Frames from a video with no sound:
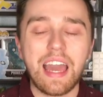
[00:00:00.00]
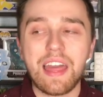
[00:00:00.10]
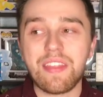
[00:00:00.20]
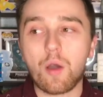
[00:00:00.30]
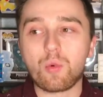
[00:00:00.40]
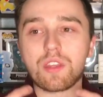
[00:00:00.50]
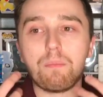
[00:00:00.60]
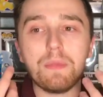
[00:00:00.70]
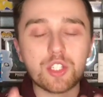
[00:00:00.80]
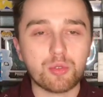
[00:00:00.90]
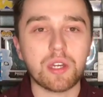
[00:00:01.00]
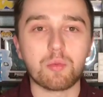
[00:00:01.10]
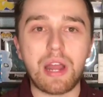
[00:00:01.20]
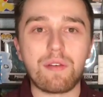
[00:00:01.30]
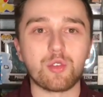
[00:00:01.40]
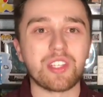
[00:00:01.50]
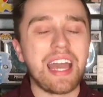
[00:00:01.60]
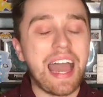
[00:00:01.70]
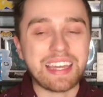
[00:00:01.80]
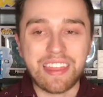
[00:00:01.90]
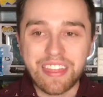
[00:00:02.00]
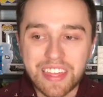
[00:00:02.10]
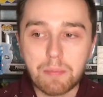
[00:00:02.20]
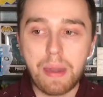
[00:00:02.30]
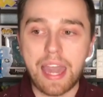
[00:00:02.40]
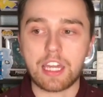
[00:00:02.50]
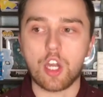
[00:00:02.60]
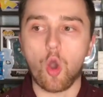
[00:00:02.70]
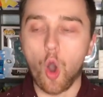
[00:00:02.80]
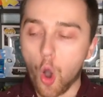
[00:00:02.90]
And that when the mystery unravels, I can think back and go,